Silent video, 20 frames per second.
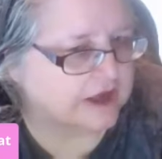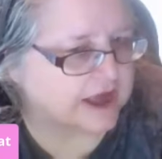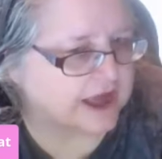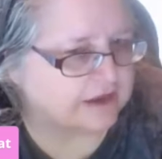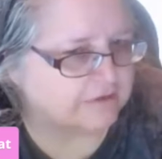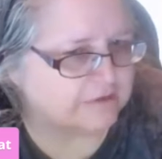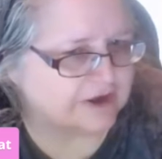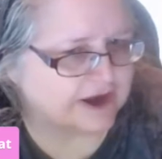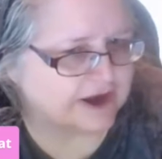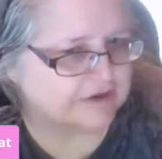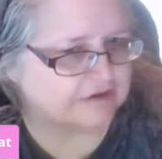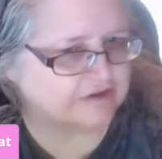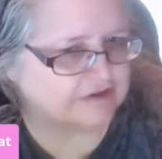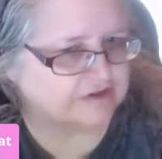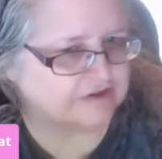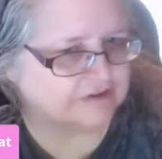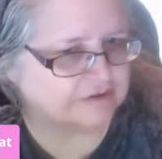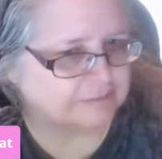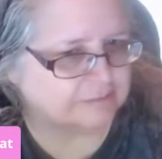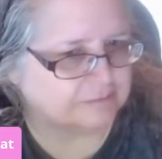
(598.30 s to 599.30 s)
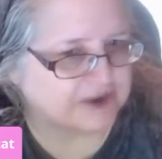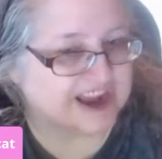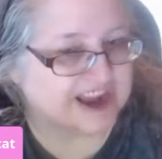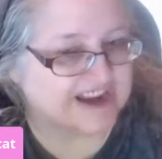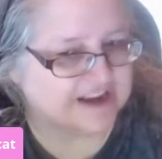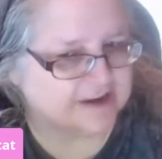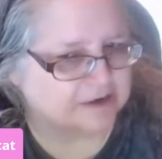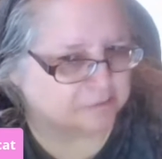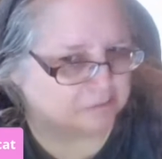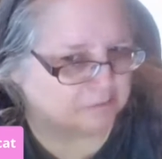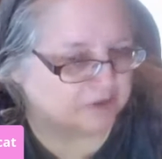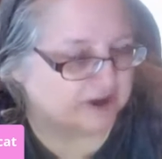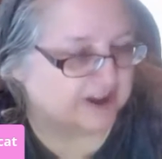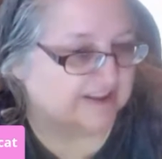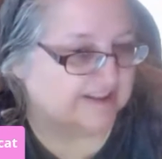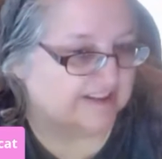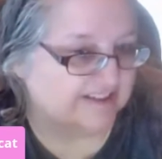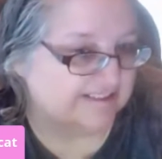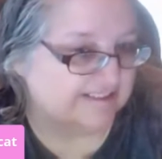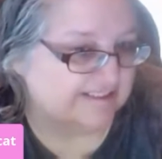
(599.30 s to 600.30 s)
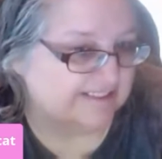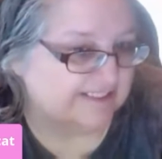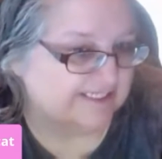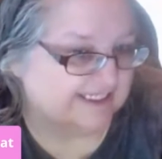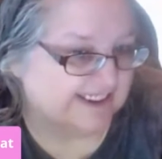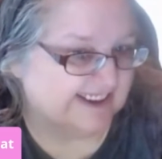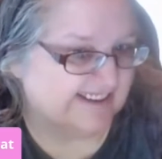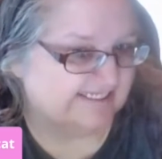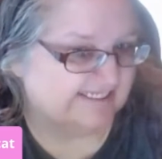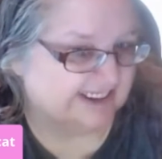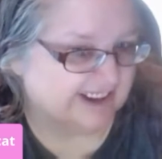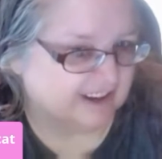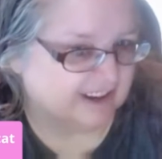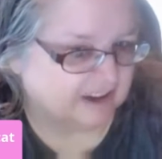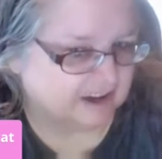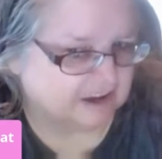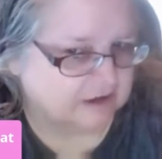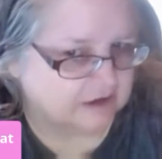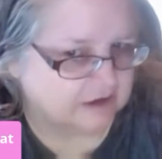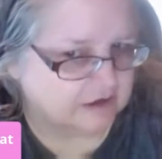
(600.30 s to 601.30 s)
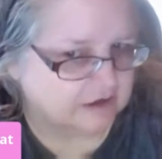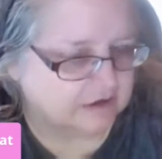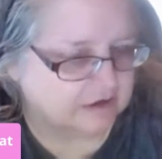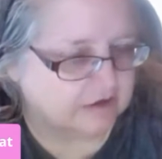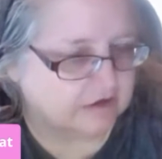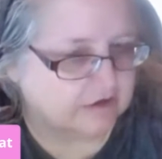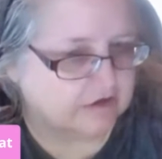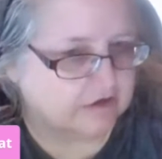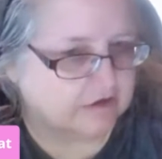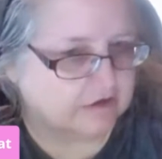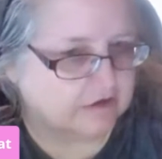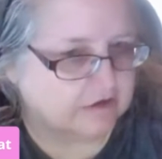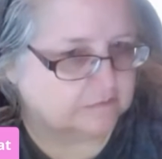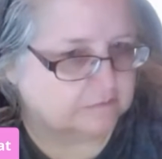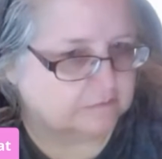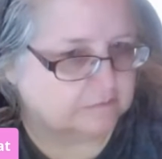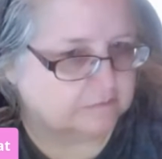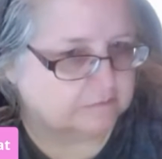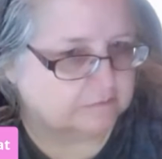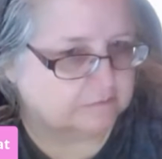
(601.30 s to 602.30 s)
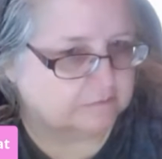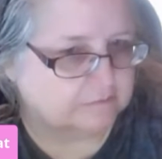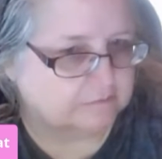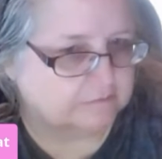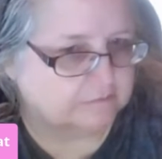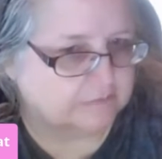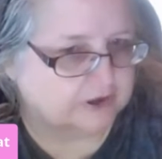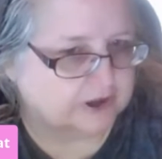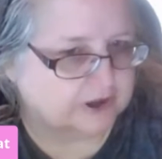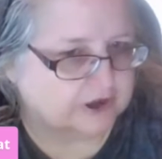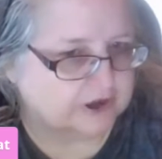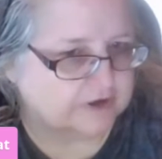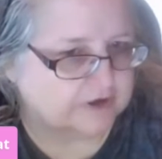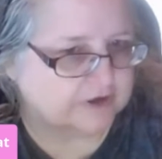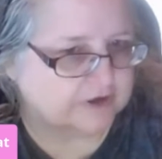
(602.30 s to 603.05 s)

Cataracts are a pain in the butt, definitely, but